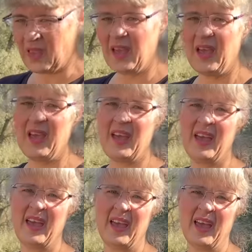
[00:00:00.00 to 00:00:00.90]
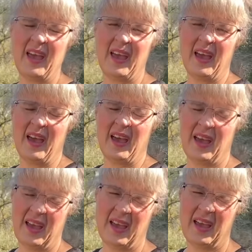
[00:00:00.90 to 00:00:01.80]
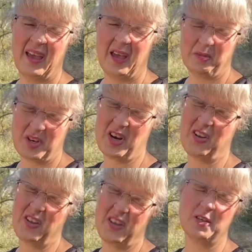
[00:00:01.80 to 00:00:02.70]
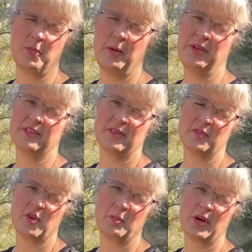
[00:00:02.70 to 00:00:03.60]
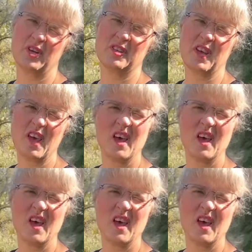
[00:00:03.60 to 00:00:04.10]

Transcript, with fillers: sure I'm dead? I'm starting to think this prepping stuff's for the birds.